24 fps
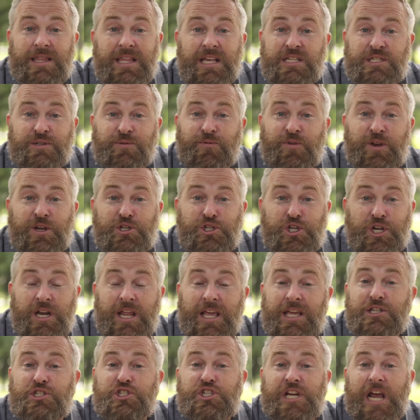this vision
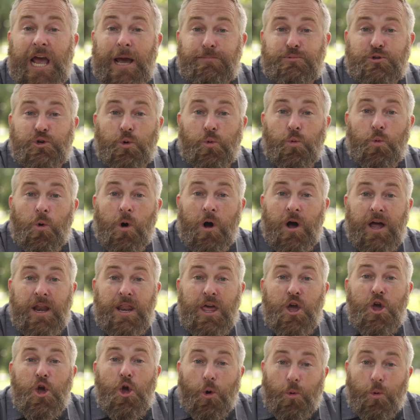in chapter one,